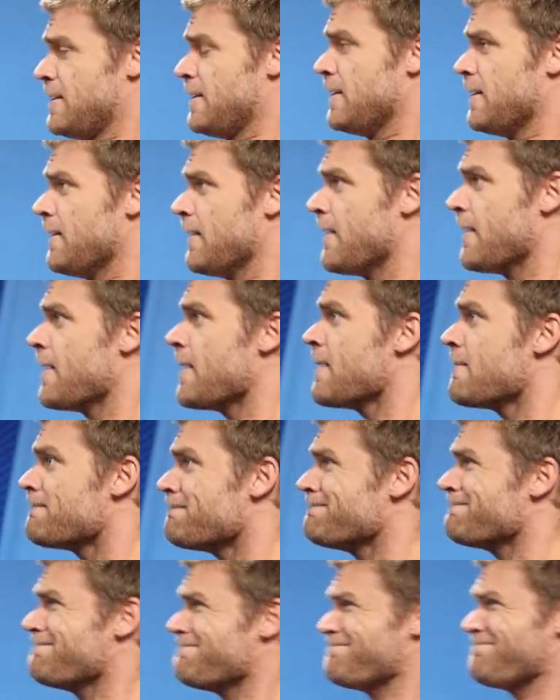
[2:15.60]
you know, you'll notice
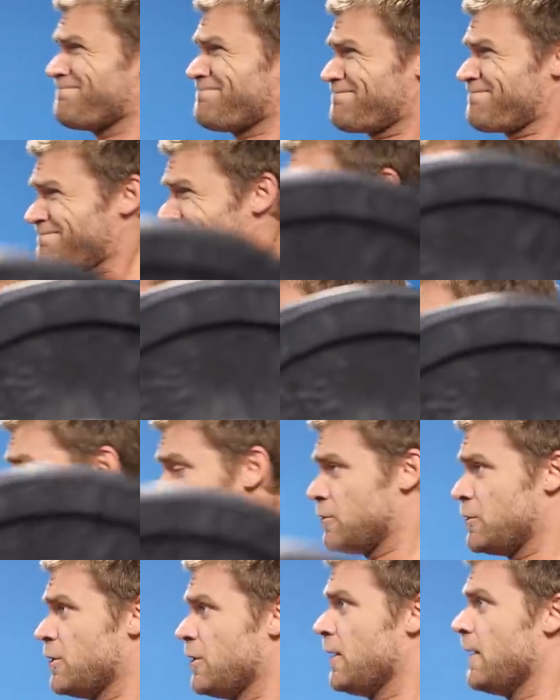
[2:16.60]
when he's standing there, he has a
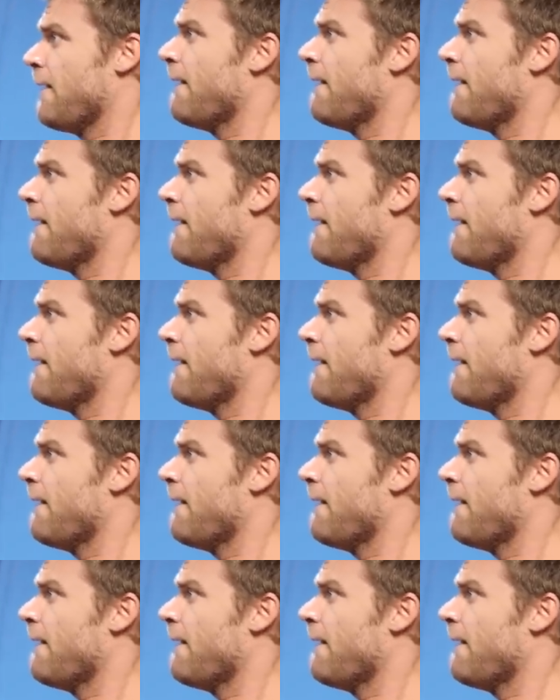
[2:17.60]
nice